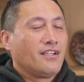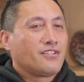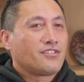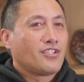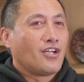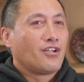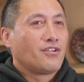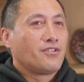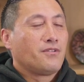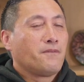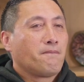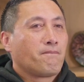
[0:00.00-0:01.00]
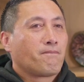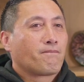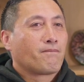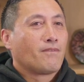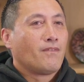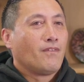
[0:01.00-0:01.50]
So
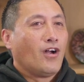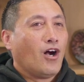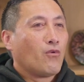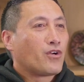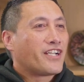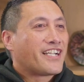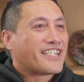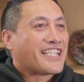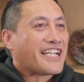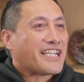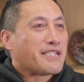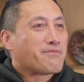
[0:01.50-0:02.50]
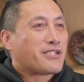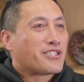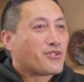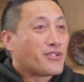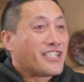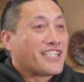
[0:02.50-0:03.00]
I wouldn't exactly be
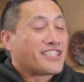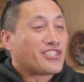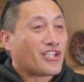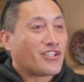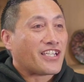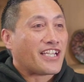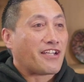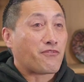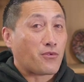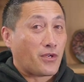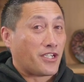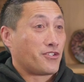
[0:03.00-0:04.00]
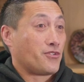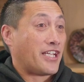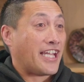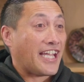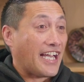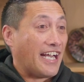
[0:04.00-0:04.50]
doing it so that everyone could
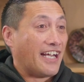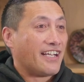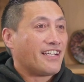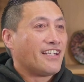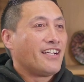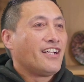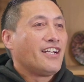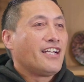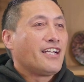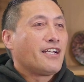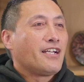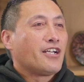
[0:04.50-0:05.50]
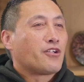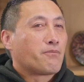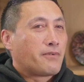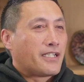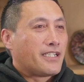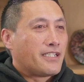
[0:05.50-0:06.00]
hear. It'd
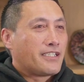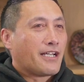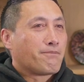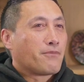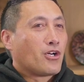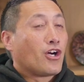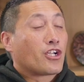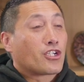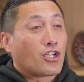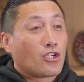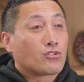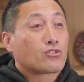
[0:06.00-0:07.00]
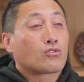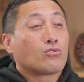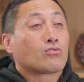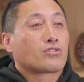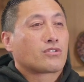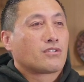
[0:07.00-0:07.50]
be done behind closed
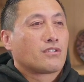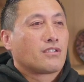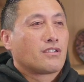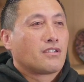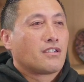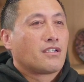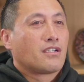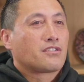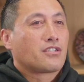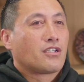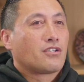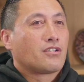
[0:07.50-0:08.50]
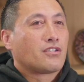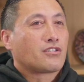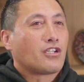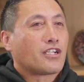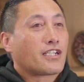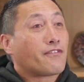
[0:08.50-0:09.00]
doors. So it's
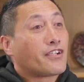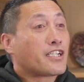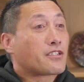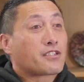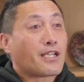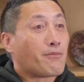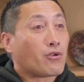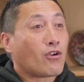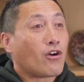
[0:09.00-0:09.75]
like living a double